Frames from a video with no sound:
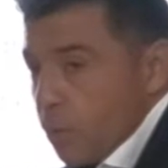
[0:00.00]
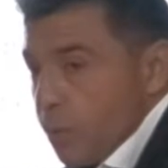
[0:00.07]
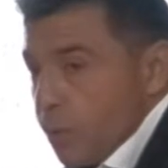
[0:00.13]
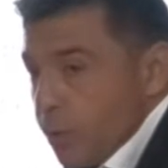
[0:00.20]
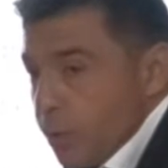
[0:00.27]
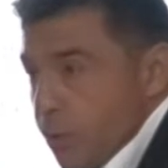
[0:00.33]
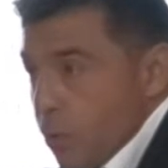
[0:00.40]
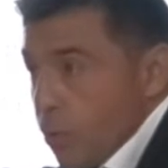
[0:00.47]
with
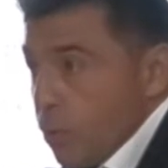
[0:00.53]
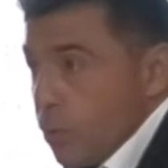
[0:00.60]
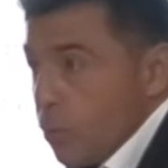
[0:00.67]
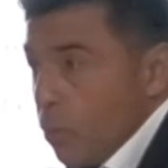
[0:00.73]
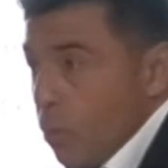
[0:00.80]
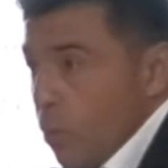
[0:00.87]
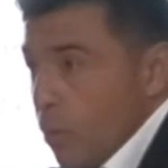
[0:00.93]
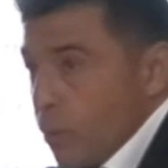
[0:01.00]
the Jews
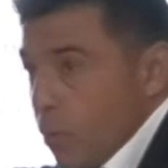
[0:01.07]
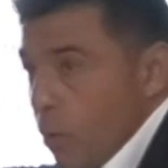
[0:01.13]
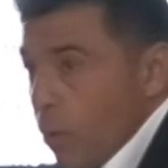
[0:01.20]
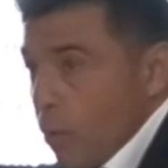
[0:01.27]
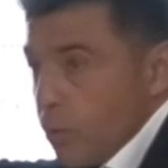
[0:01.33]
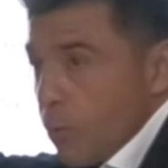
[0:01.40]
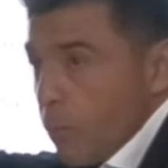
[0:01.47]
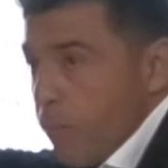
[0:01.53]
was
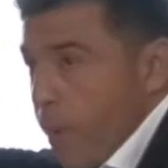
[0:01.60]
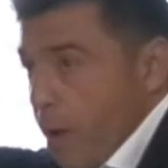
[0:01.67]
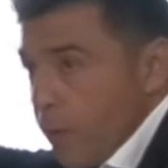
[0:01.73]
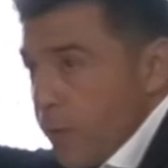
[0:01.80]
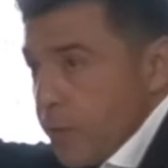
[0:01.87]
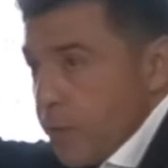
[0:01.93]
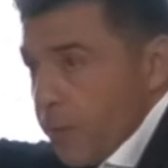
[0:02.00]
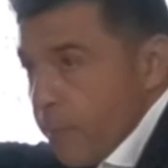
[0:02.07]
also part
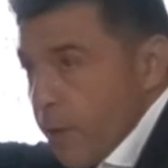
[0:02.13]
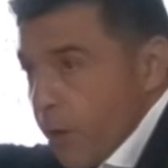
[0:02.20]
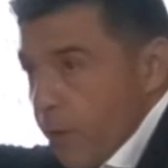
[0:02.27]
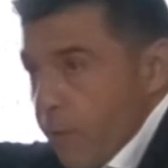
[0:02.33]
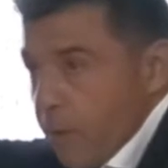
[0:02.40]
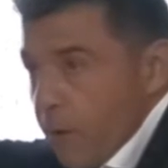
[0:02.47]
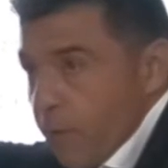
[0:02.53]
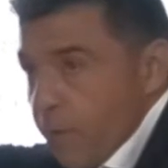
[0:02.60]
of the similar
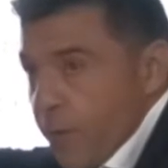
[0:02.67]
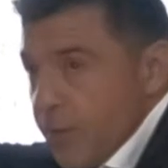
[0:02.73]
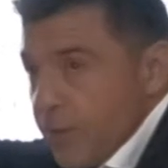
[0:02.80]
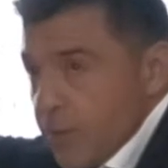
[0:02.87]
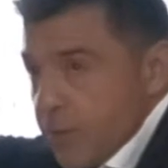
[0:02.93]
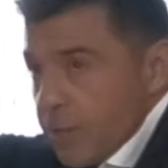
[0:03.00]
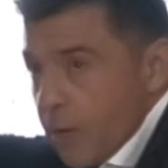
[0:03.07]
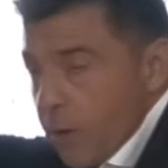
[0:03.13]
criminal
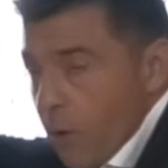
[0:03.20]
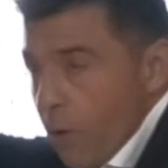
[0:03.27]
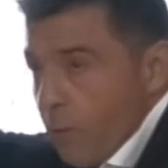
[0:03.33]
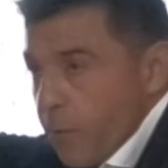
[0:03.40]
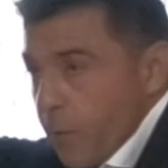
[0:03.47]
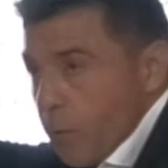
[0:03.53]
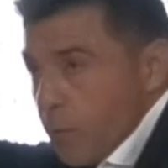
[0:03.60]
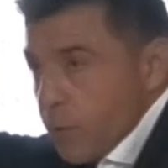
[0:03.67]
offenses and
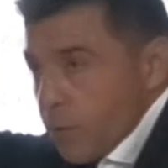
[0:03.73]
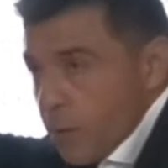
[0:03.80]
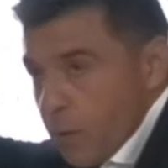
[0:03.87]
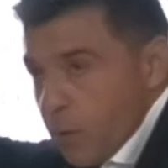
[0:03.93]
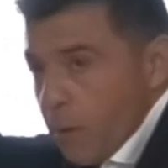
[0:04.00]
often was